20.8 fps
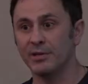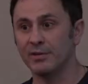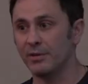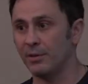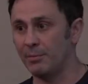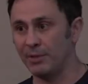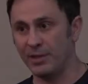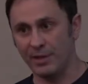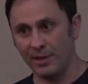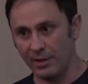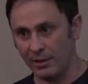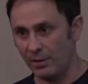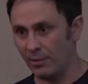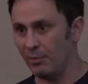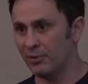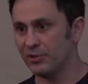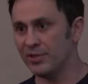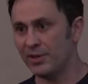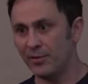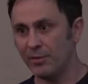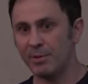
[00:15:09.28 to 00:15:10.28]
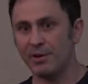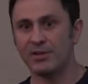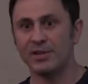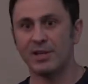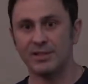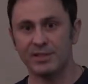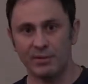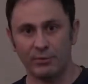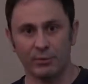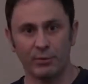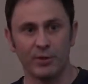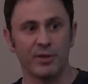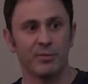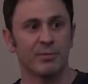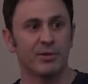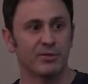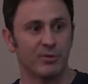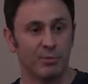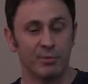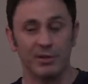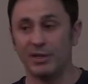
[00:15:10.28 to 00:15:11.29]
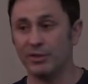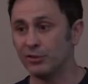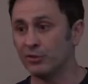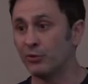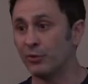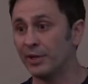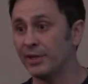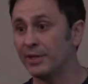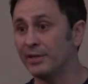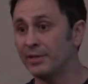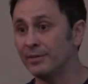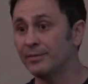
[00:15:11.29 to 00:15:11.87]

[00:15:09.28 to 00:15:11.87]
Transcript: I mean, almost every patient has arrhythmias are being screened.